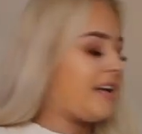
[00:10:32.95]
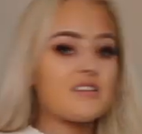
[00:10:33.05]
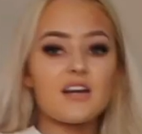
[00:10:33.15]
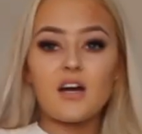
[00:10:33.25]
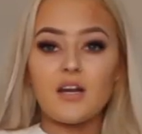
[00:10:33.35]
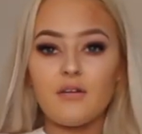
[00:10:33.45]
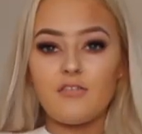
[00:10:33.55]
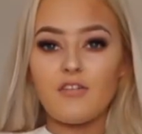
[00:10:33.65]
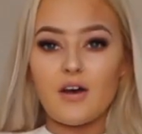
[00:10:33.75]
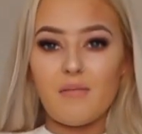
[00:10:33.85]
It's a kind
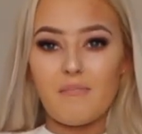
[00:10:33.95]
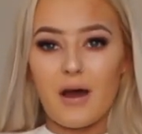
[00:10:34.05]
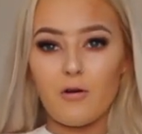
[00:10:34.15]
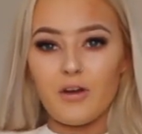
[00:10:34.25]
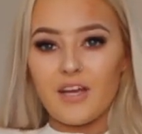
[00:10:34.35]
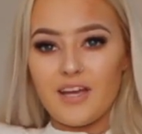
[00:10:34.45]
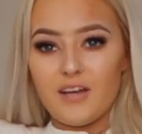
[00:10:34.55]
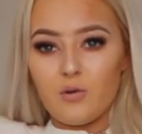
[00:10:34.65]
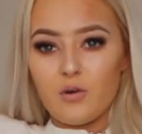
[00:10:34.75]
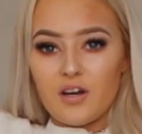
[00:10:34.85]
of back
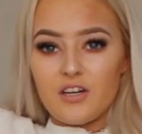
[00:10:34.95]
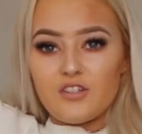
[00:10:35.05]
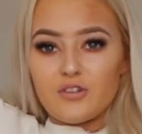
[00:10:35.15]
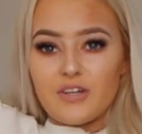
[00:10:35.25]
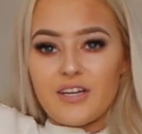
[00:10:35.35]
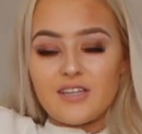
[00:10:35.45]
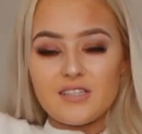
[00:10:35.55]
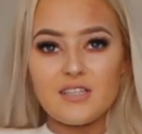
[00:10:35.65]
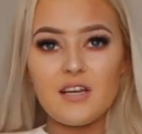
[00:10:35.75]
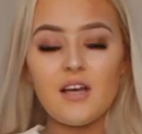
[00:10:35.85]
wingy, all kind of
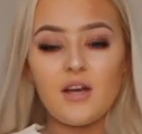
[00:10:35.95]
joins,